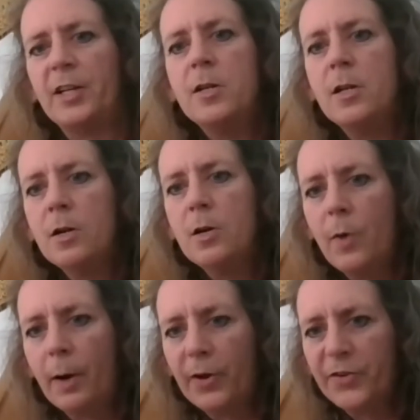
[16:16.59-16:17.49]
knew
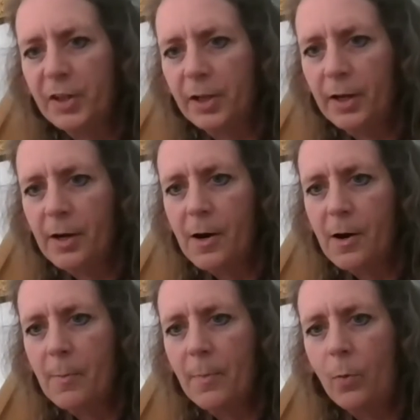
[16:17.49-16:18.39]
I wasn't gonna
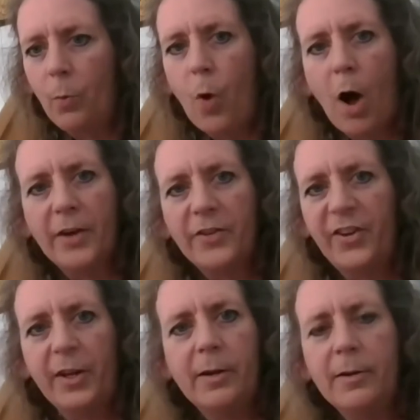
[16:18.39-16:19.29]
want
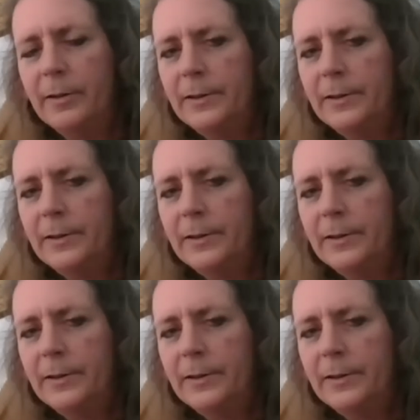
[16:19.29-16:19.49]
to